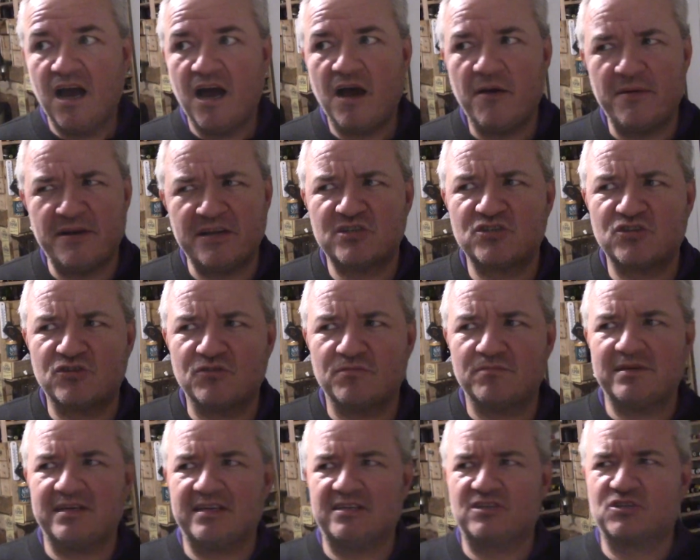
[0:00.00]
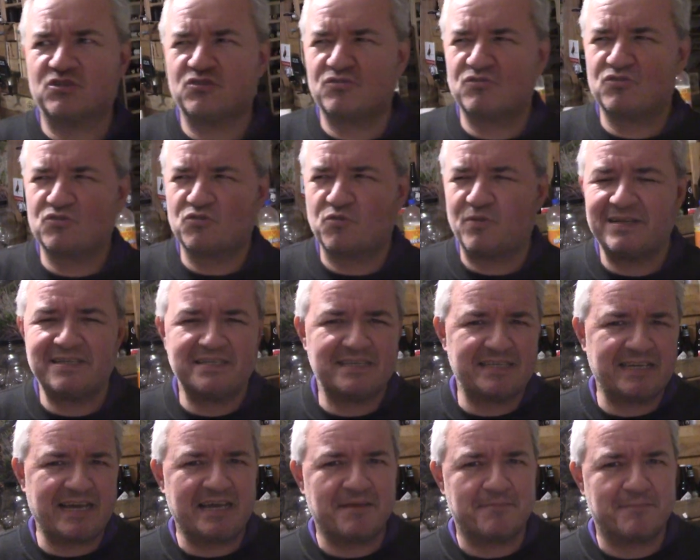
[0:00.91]
I mean, it took me
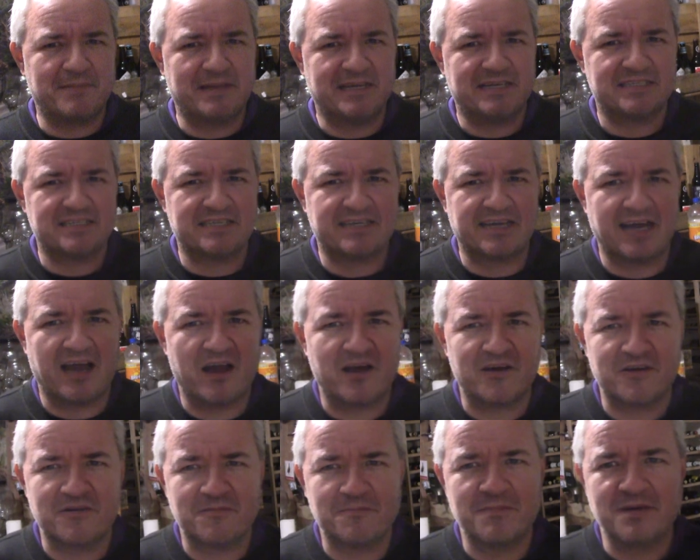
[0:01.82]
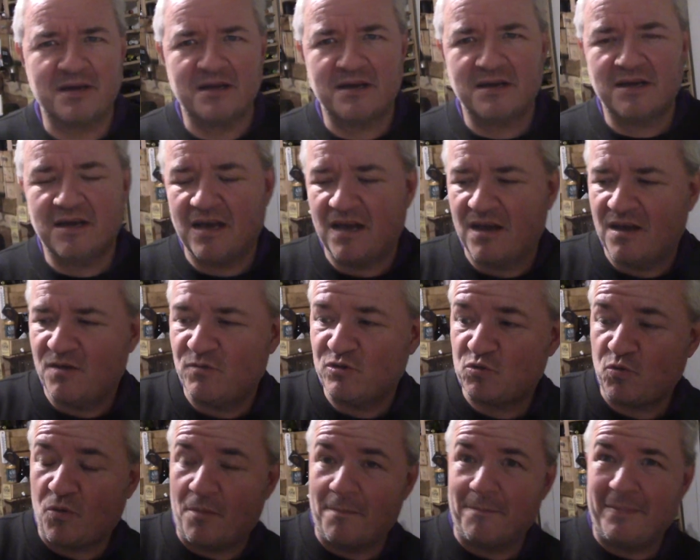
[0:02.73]
28 minutes to get home
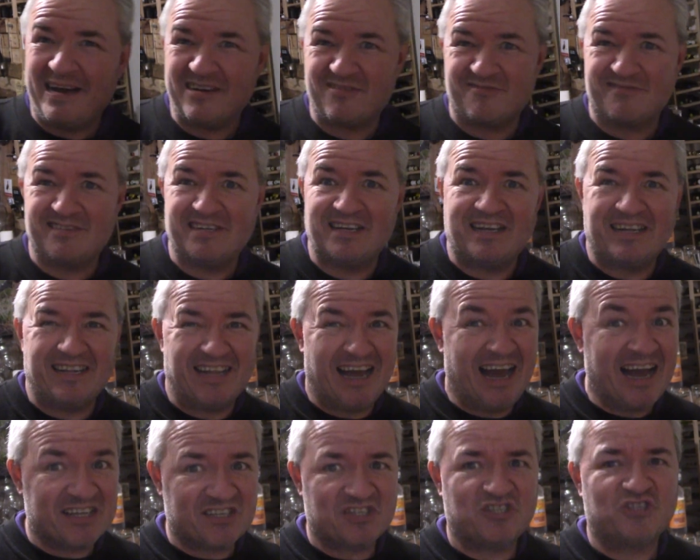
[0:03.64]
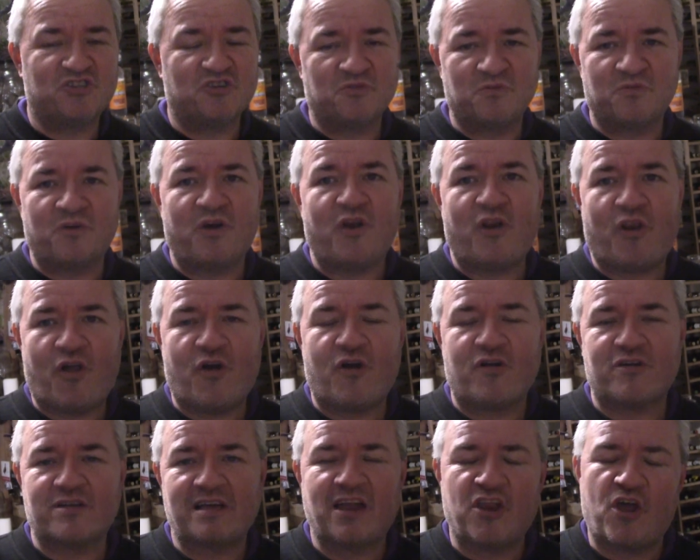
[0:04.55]
which wasn't bad really. And I had to do a
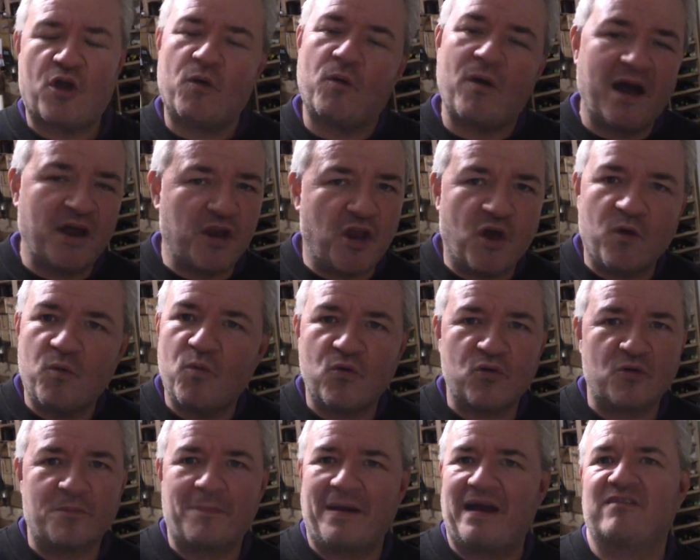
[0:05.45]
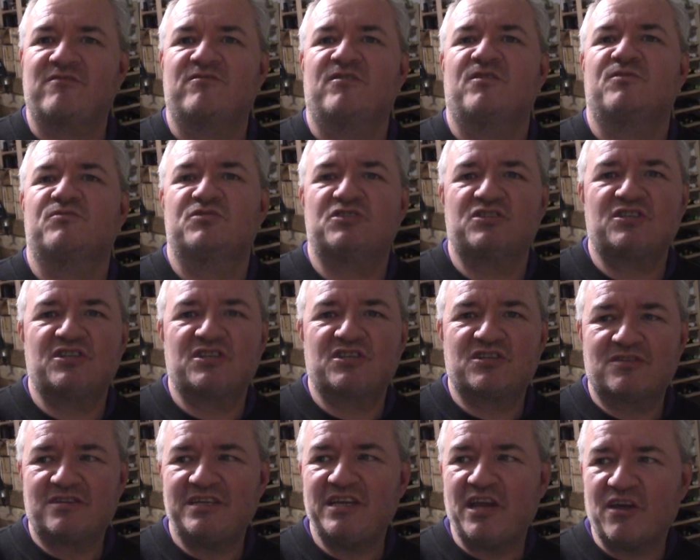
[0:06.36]
lot. Of, I know, I know all the back roads and the,
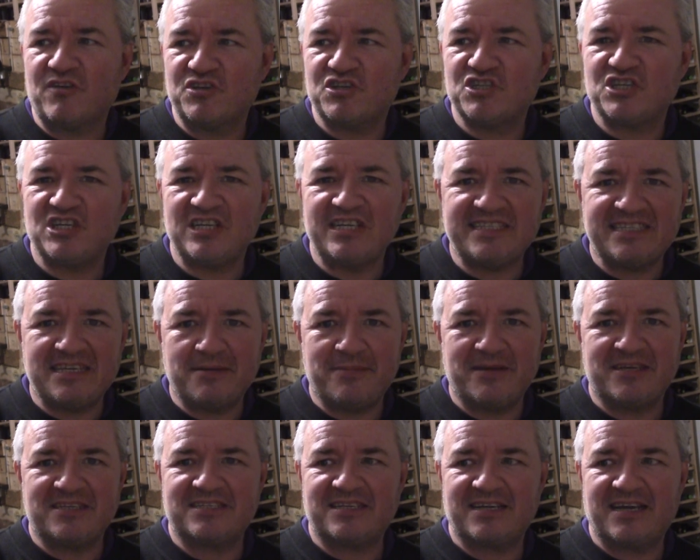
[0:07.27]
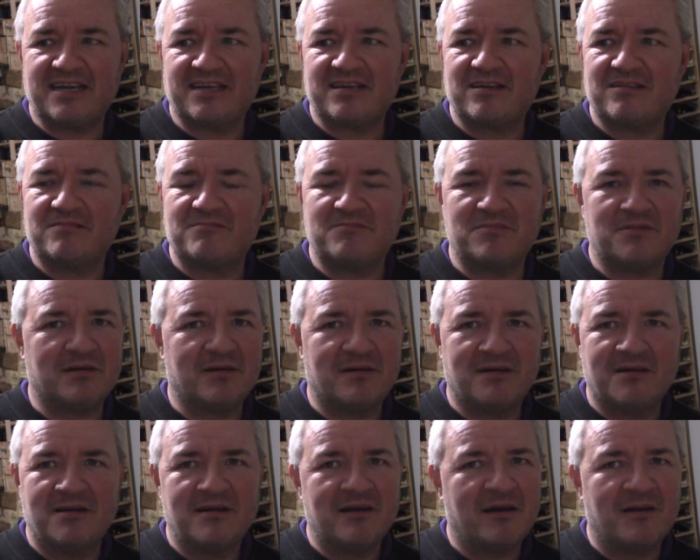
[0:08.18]
you know the cheaty bits to get home, but
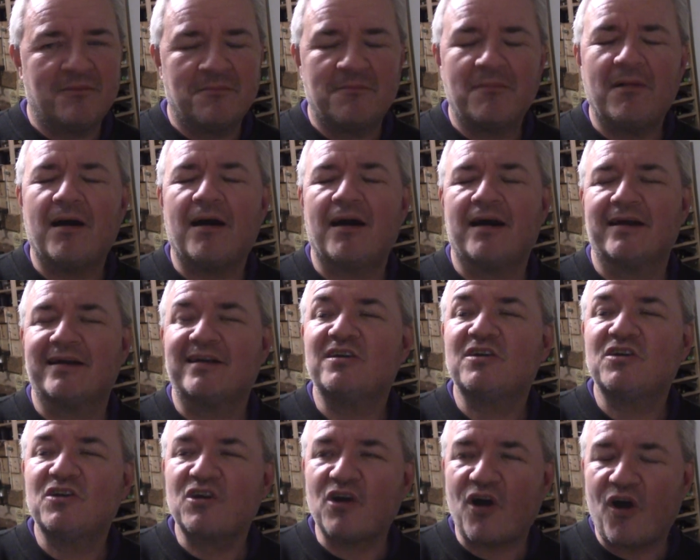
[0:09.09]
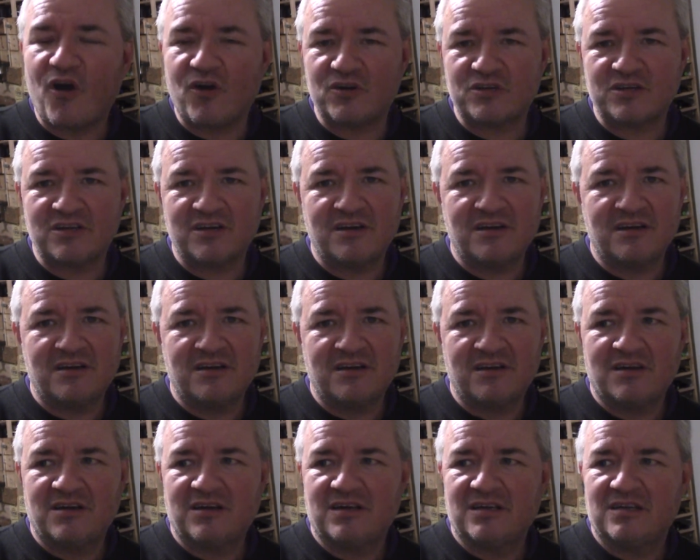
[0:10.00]
my God,
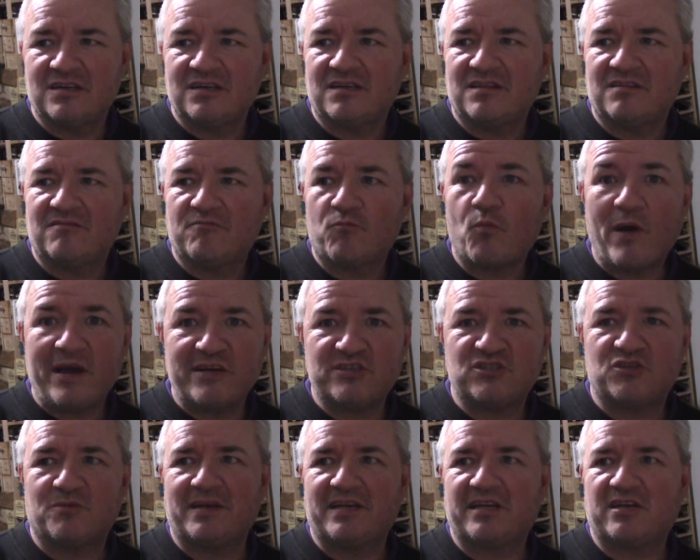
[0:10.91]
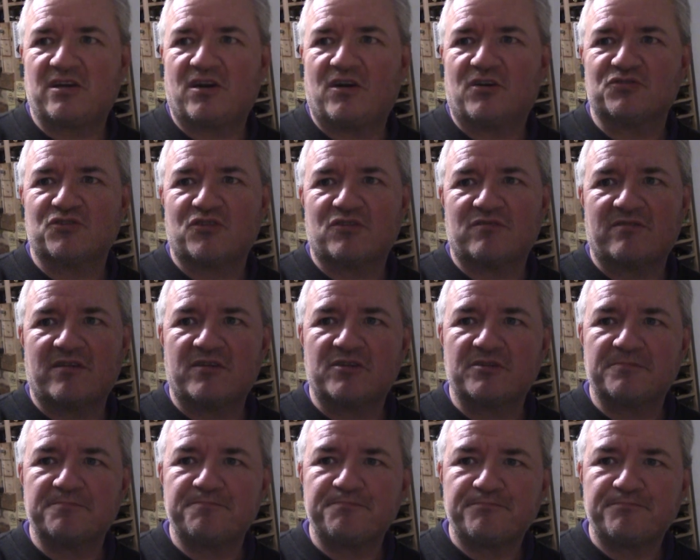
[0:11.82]
way too many cars on the road.